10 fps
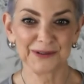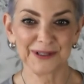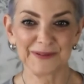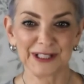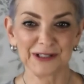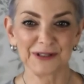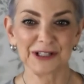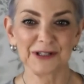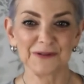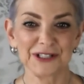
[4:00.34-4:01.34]
mean, there were there were
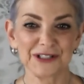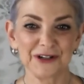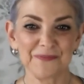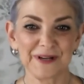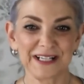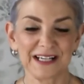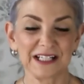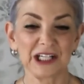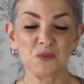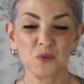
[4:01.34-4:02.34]
so many, and he
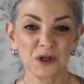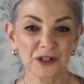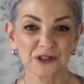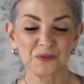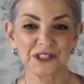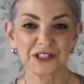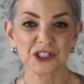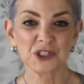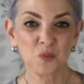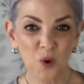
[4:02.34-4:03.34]
worked with such
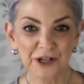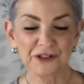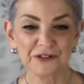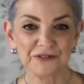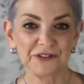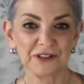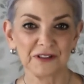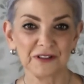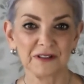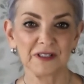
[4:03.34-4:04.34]
wonderful
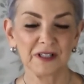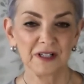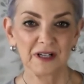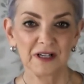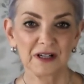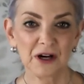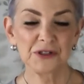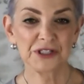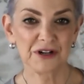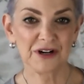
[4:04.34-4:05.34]

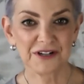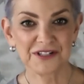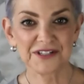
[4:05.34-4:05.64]
co-stars.